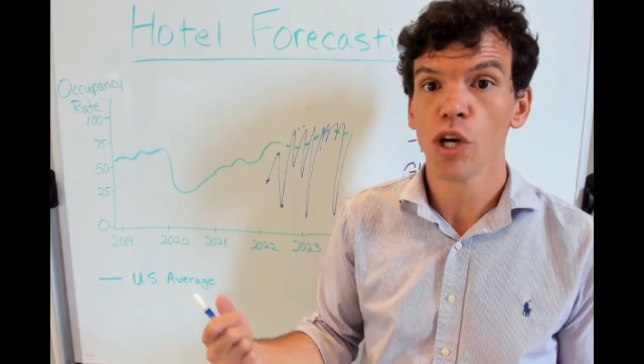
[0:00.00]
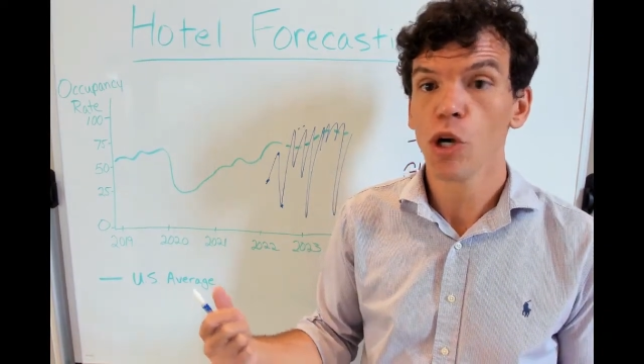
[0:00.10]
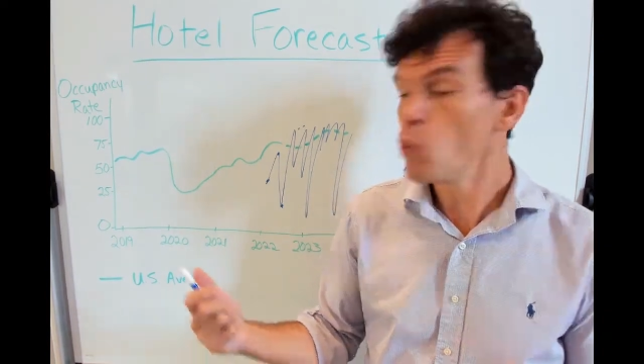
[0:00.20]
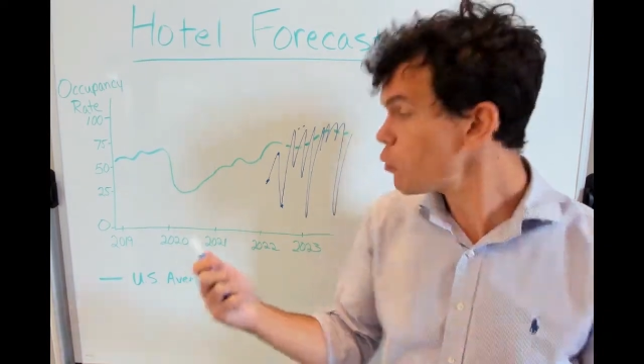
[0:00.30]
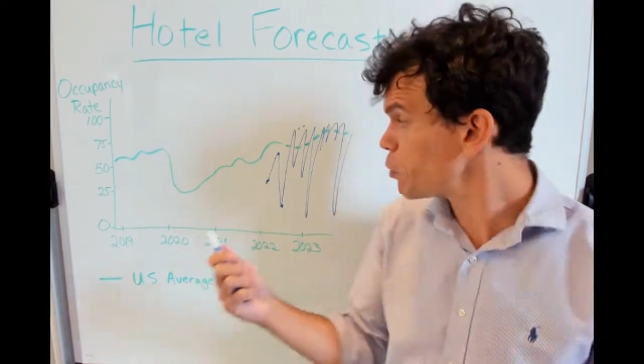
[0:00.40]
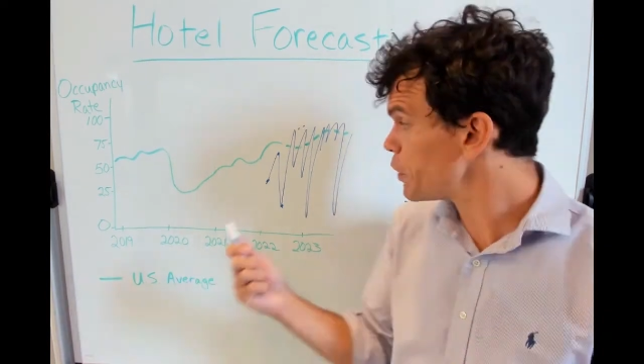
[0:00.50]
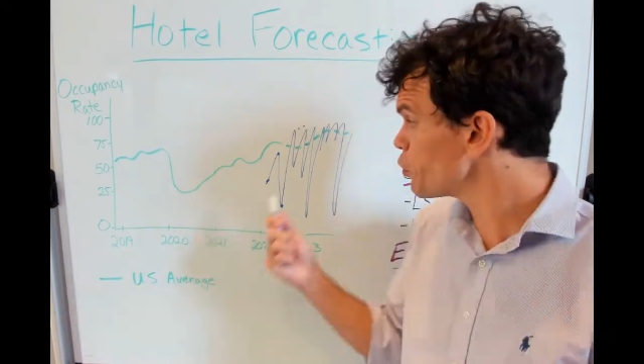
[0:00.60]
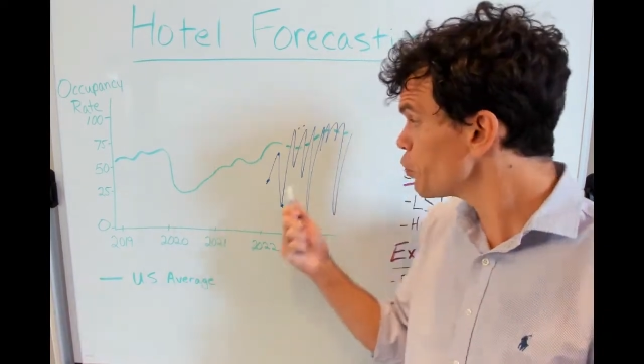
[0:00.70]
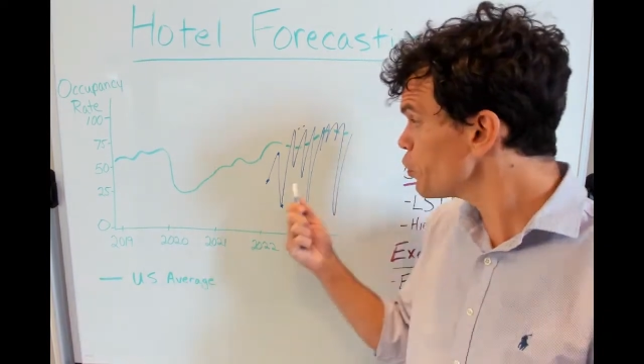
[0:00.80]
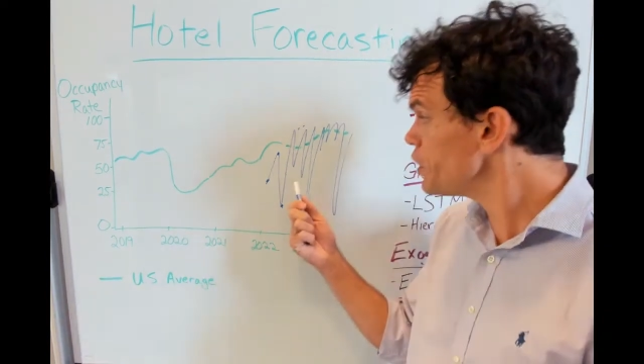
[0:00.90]
What would be
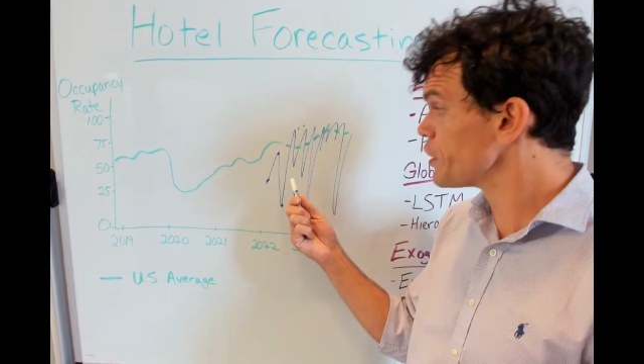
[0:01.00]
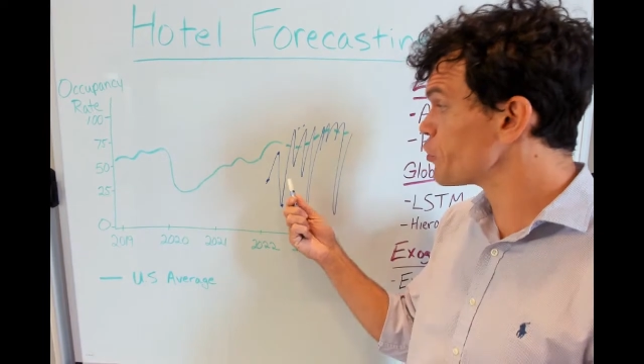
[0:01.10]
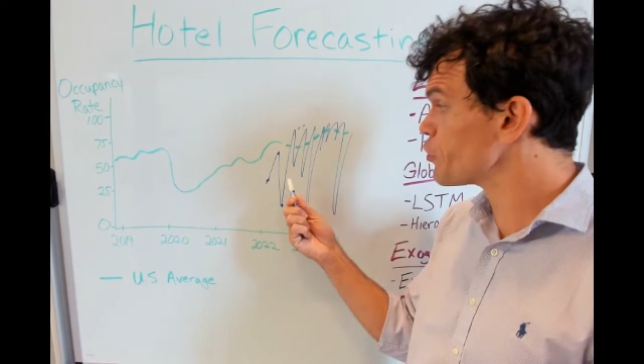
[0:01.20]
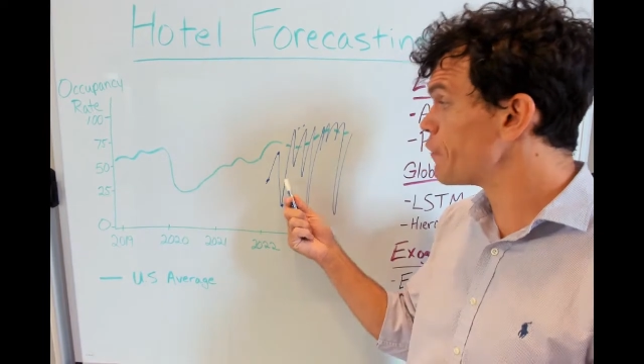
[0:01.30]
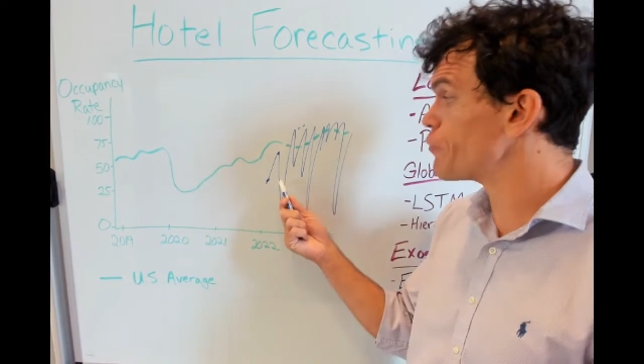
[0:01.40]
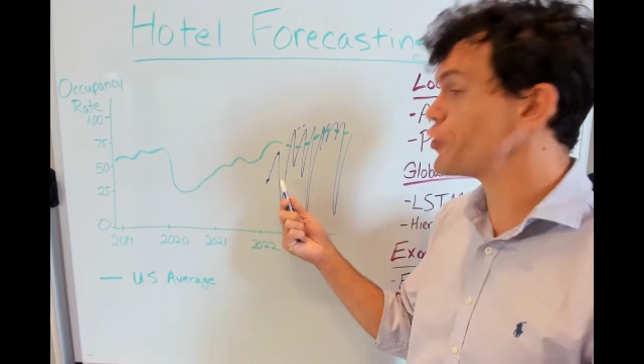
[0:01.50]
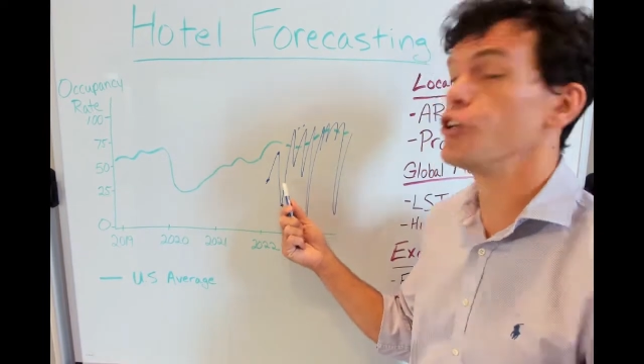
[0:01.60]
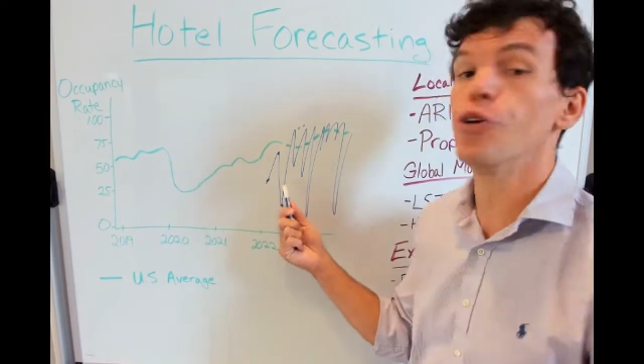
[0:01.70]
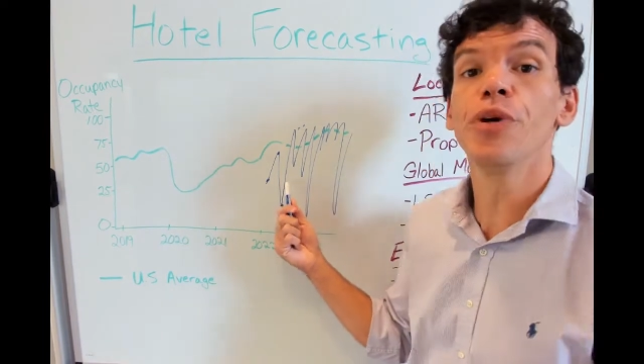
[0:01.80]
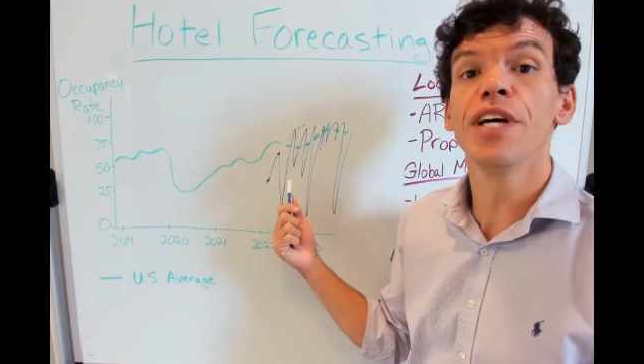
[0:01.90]
really great for
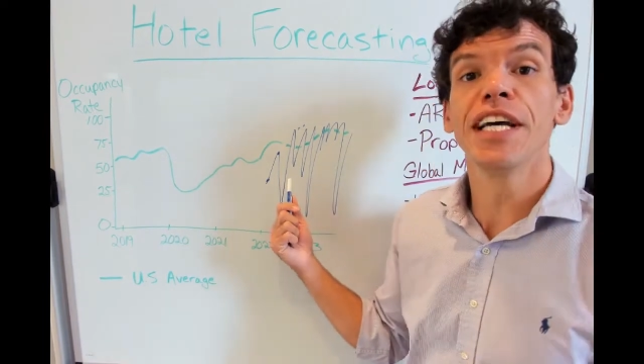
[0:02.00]
you